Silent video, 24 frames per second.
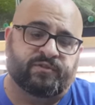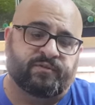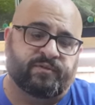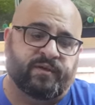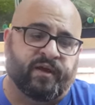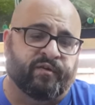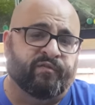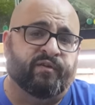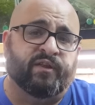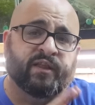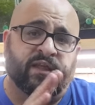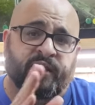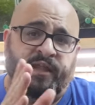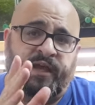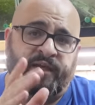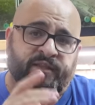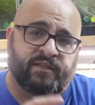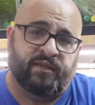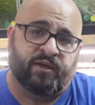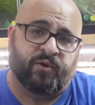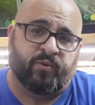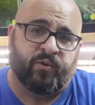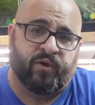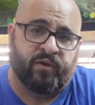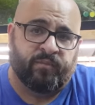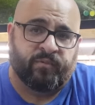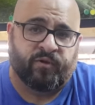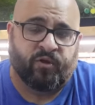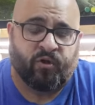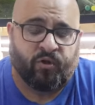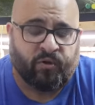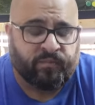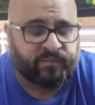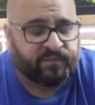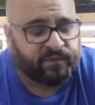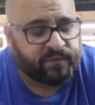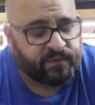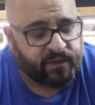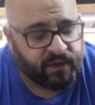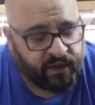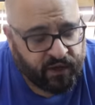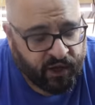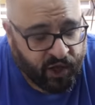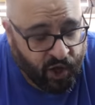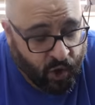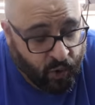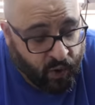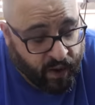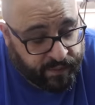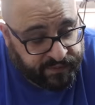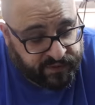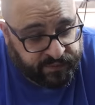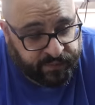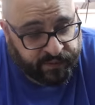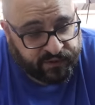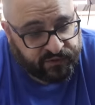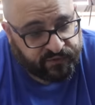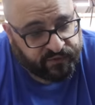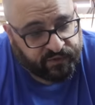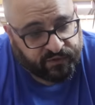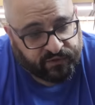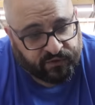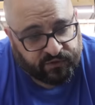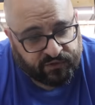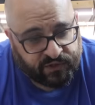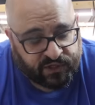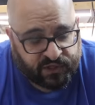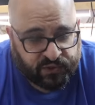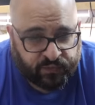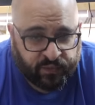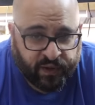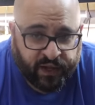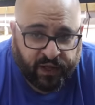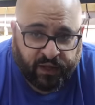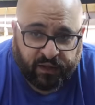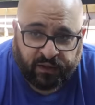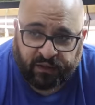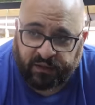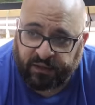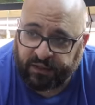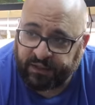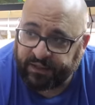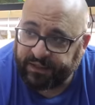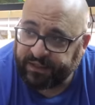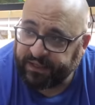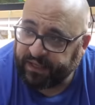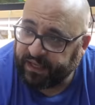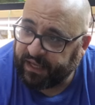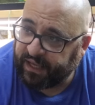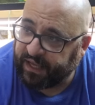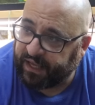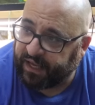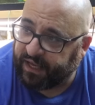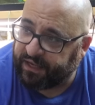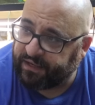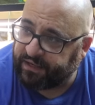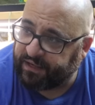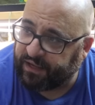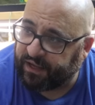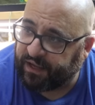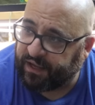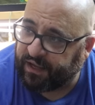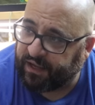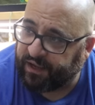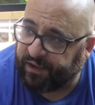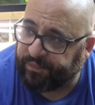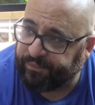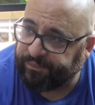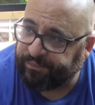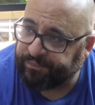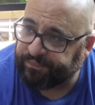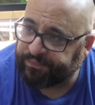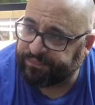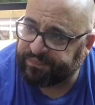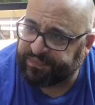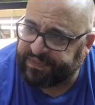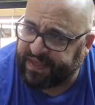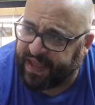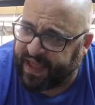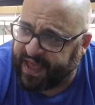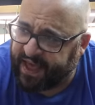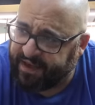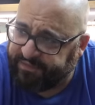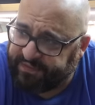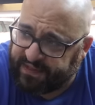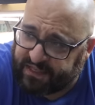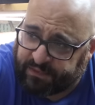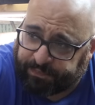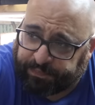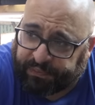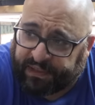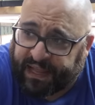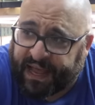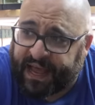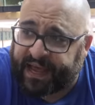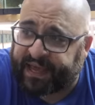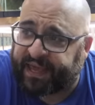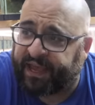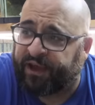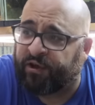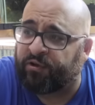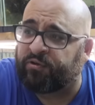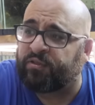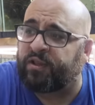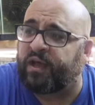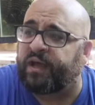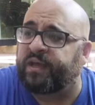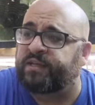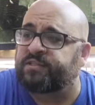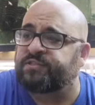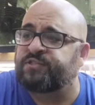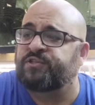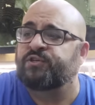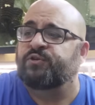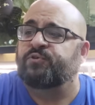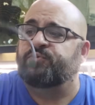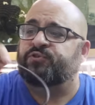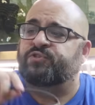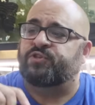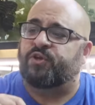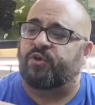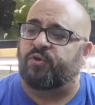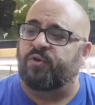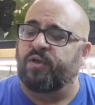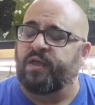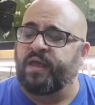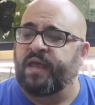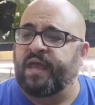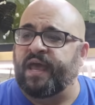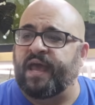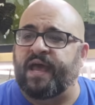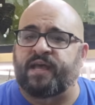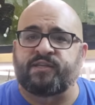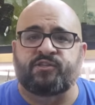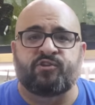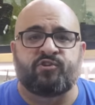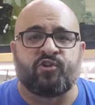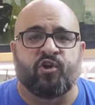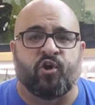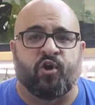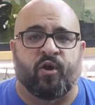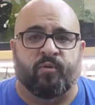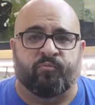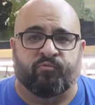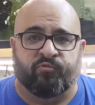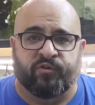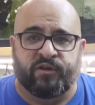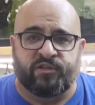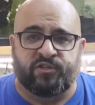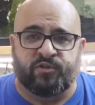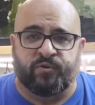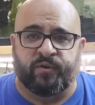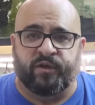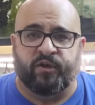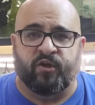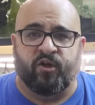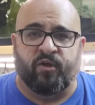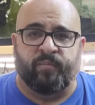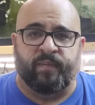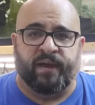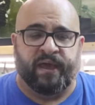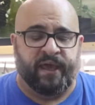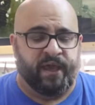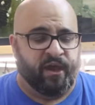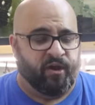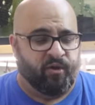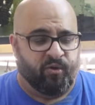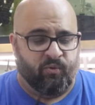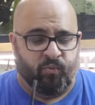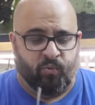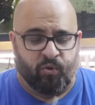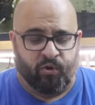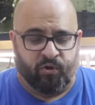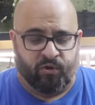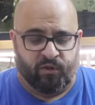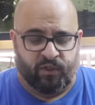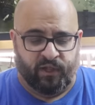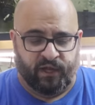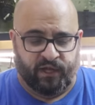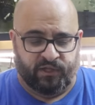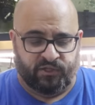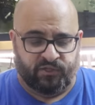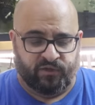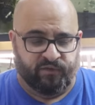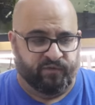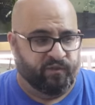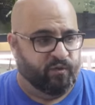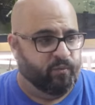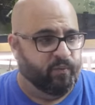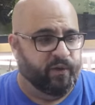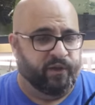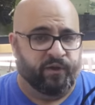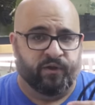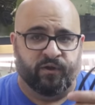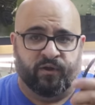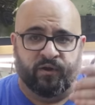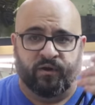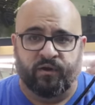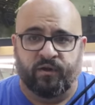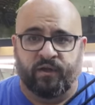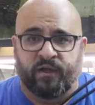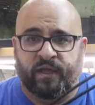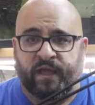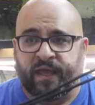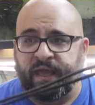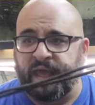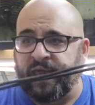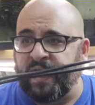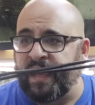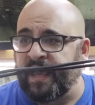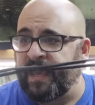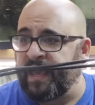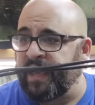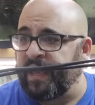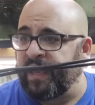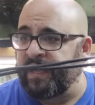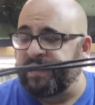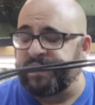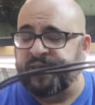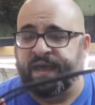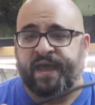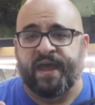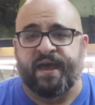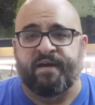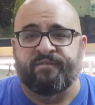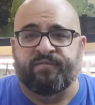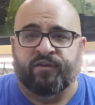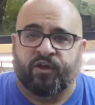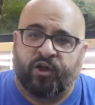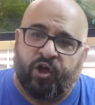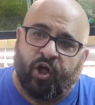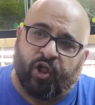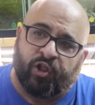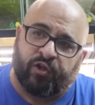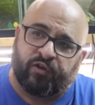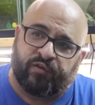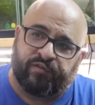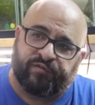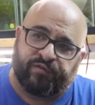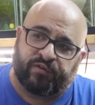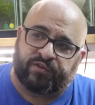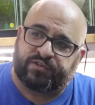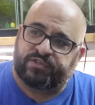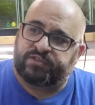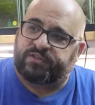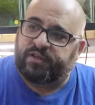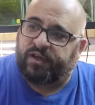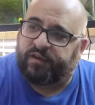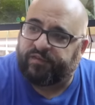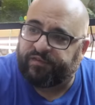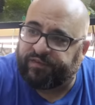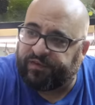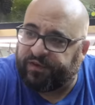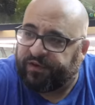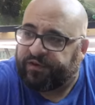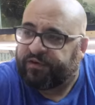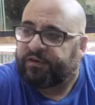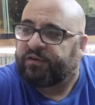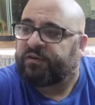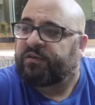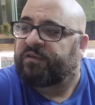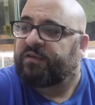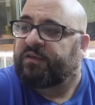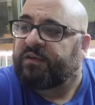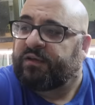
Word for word: I really like the Aquarium Co-op sponge filters as well. And they have this black airline too. So as you know, I'm redoing all my air and water lines over the winter, and I have the colorful stuff here.